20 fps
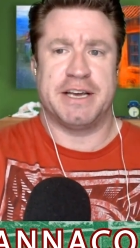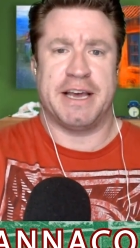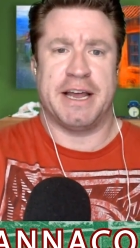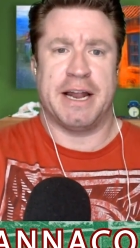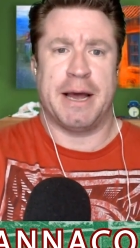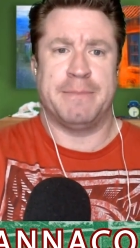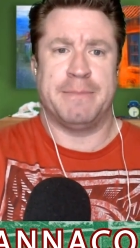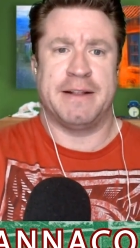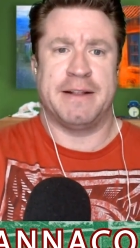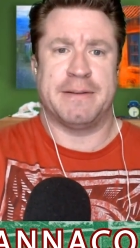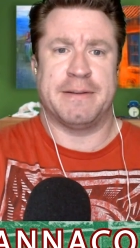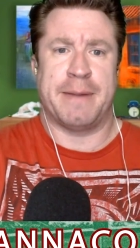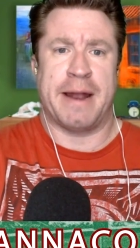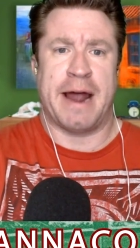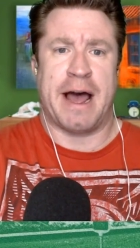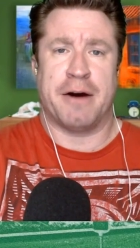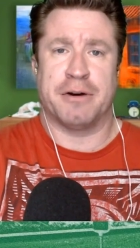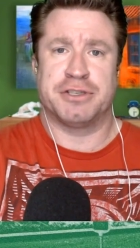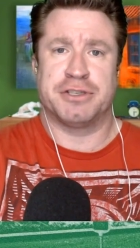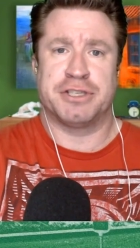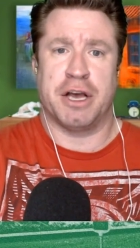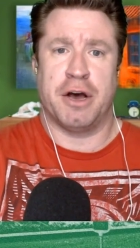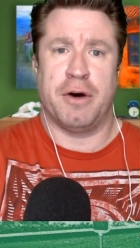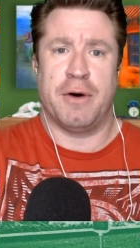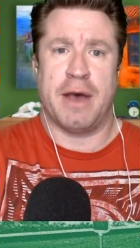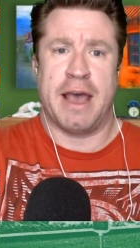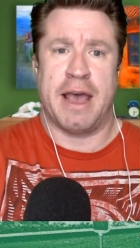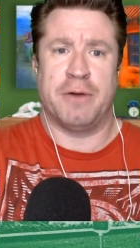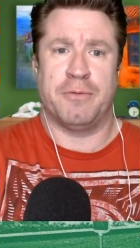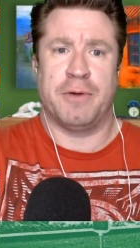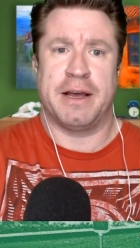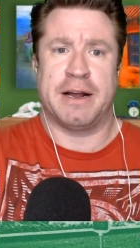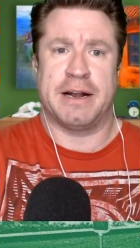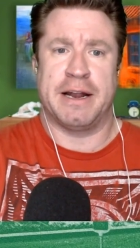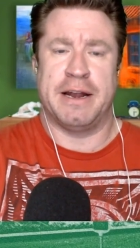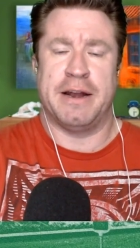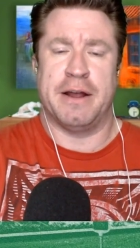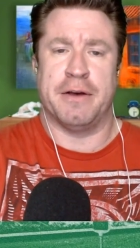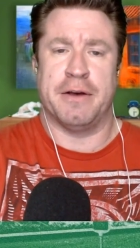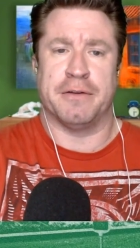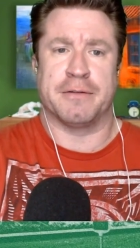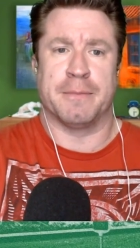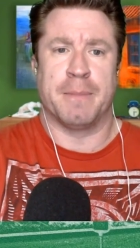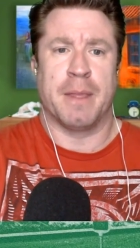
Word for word: to get updates about our show and weekly news.